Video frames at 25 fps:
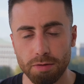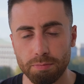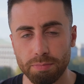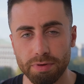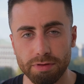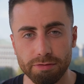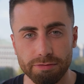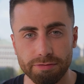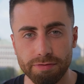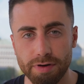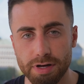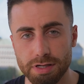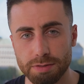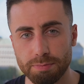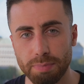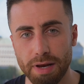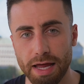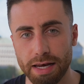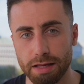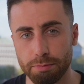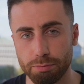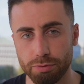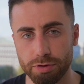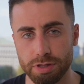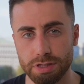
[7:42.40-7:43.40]
But the first
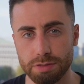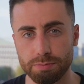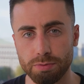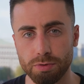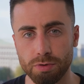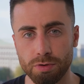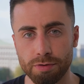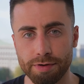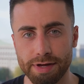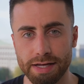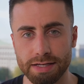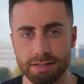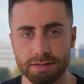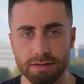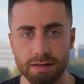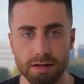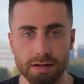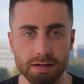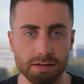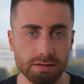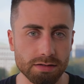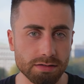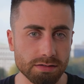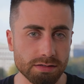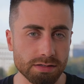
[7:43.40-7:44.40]
planning principle is
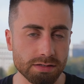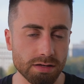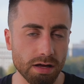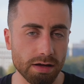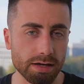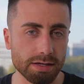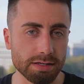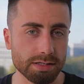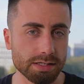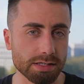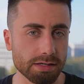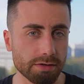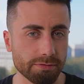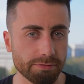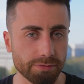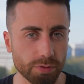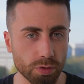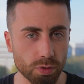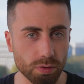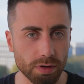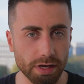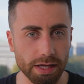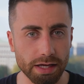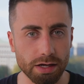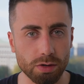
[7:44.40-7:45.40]
that sites
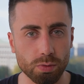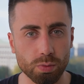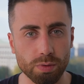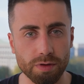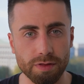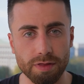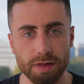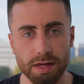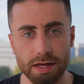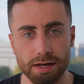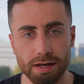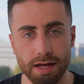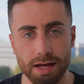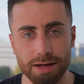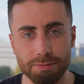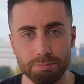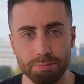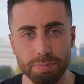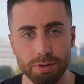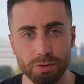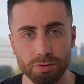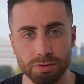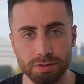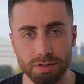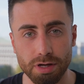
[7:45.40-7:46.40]
falling within a
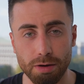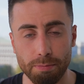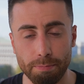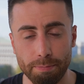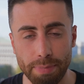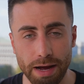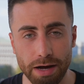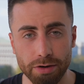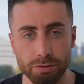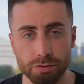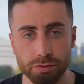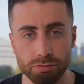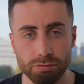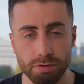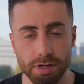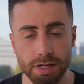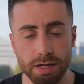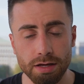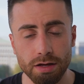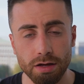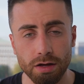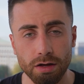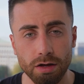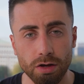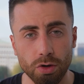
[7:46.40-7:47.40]
built-up boundary
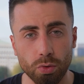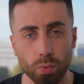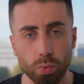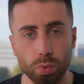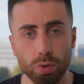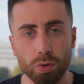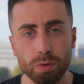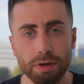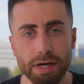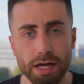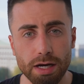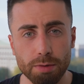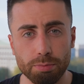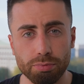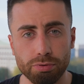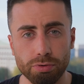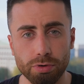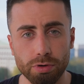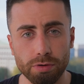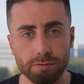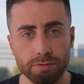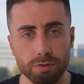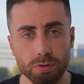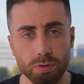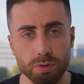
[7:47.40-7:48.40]
will get
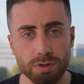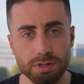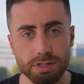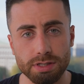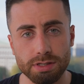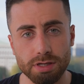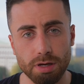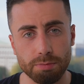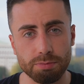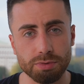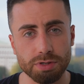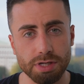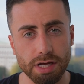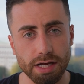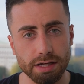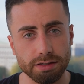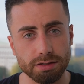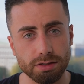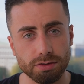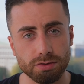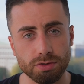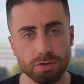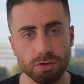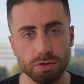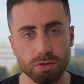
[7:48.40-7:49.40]
approval subject
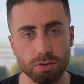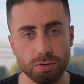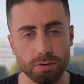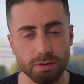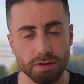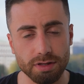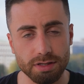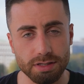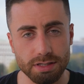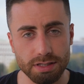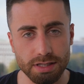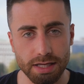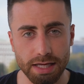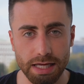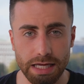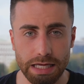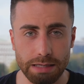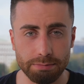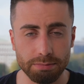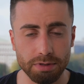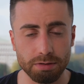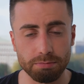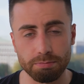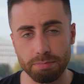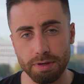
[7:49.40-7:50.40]
to the
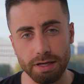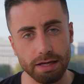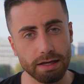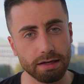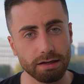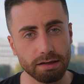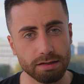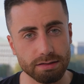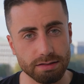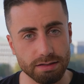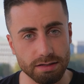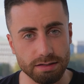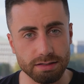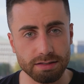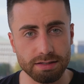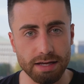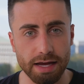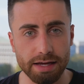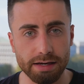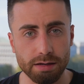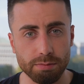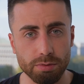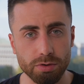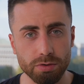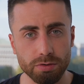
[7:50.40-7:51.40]
scheme being
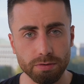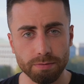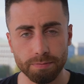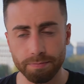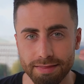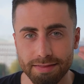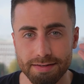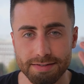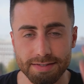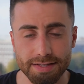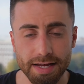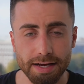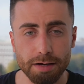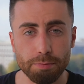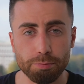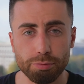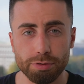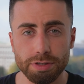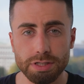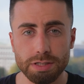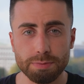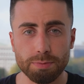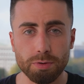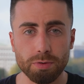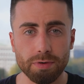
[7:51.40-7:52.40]
sustainable. The second
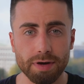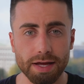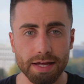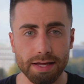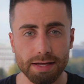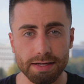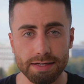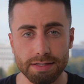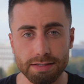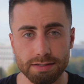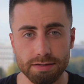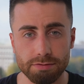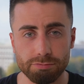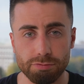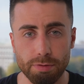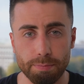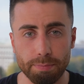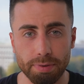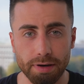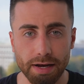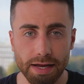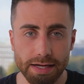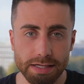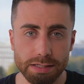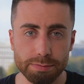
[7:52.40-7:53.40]
principle is
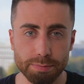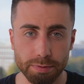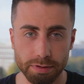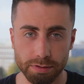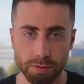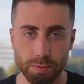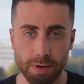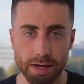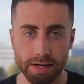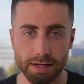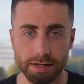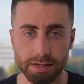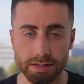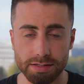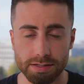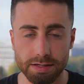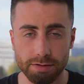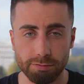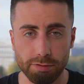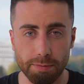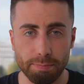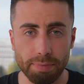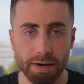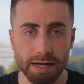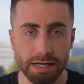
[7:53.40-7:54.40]
replacement dwellings.
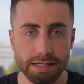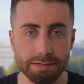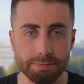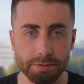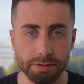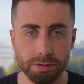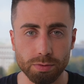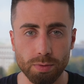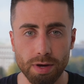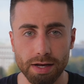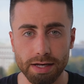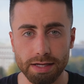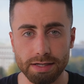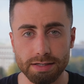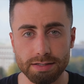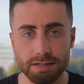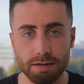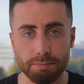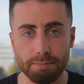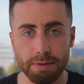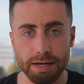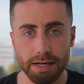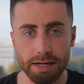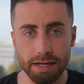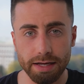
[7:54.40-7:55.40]
Replacement dwellings
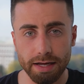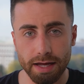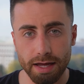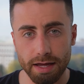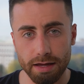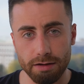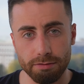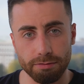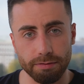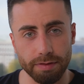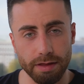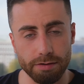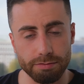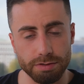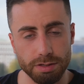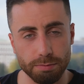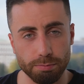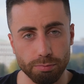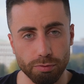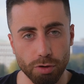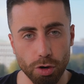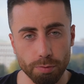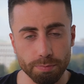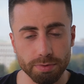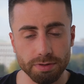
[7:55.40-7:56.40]
meaning if there is a
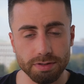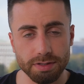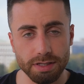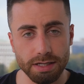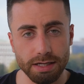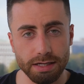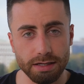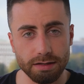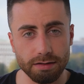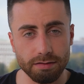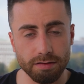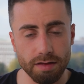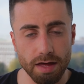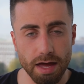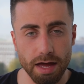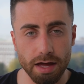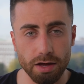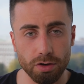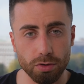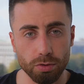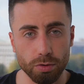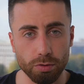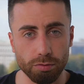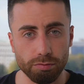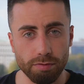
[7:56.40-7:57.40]
property there
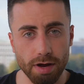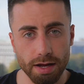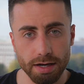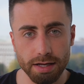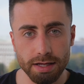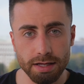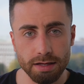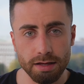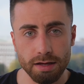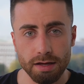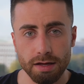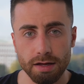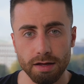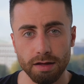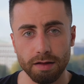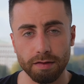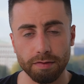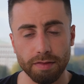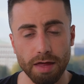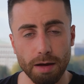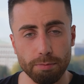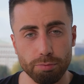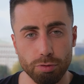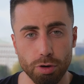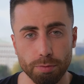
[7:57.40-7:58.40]
already,
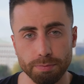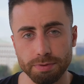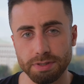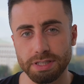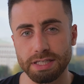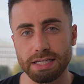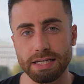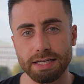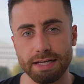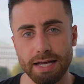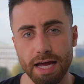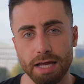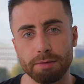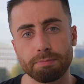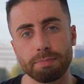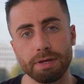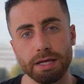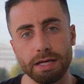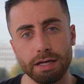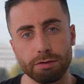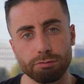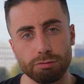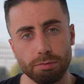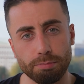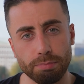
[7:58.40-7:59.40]
that property can
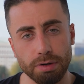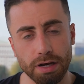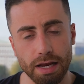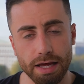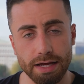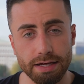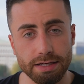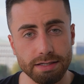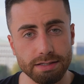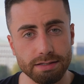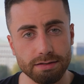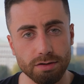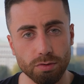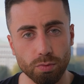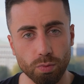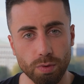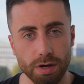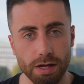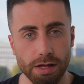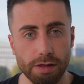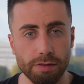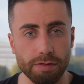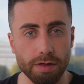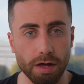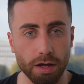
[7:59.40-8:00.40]
be replaced
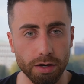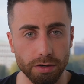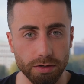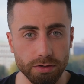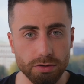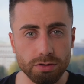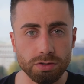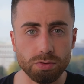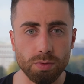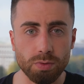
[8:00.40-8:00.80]
with a new